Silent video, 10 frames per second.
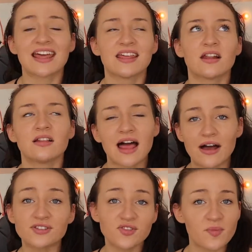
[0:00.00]
It
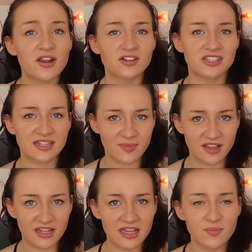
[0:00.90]
allows for better
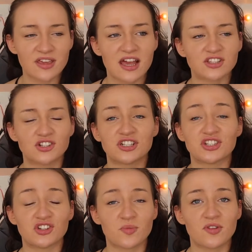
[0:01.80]
stability because you're
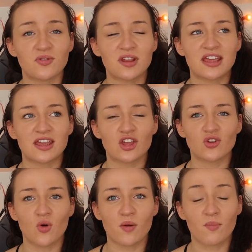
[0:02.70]
distributing
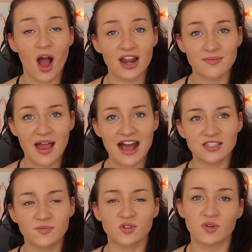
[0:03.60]
your body
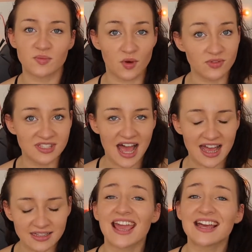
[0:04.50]
mass between both
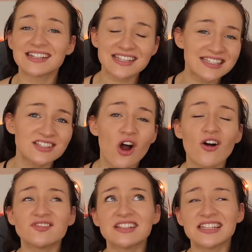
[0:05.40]
sides. And this is
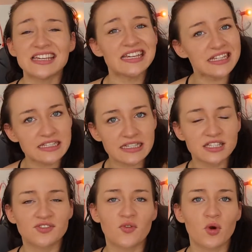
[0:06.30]
often the
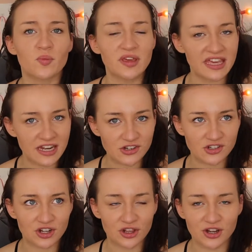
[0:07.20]
easiest for beginners
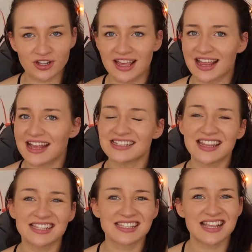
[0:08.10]
to learn. Like I
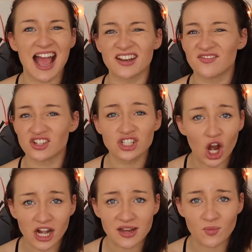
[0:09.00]
said, this is kind of your
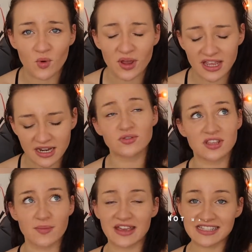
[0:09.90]
starting point. So
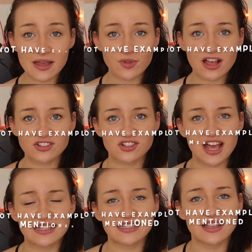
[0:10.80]
some example
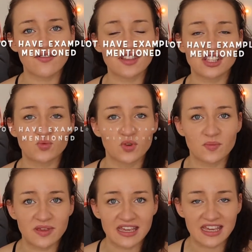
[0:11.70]
exercises of this
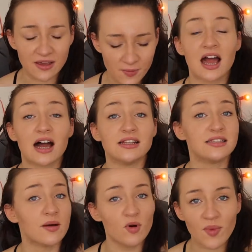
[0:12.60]
would be a
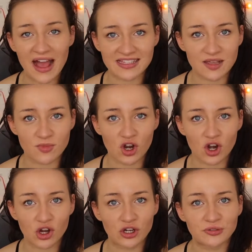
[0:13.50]
double bicep
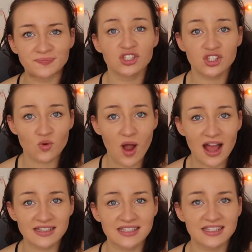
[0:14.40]
curl,
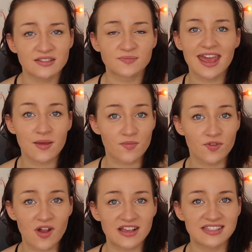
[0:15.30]
squats, hip
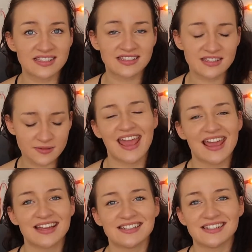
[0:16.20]
thrusts,
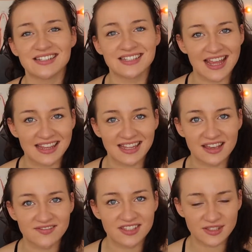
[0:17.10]
and
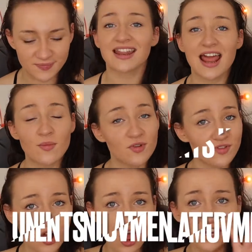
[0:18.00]
deadlifts. Now
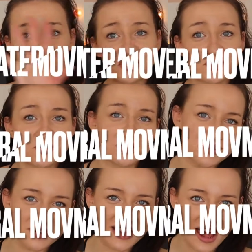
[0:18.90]
moving on to
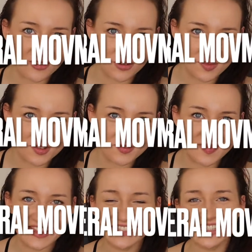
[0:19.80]
unilateral
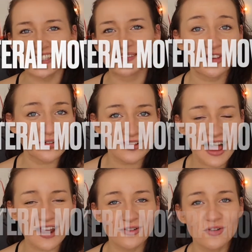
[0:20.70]
movements.
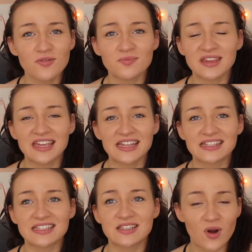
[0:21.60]
Unilateral
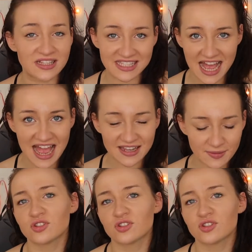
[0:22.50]
means one side.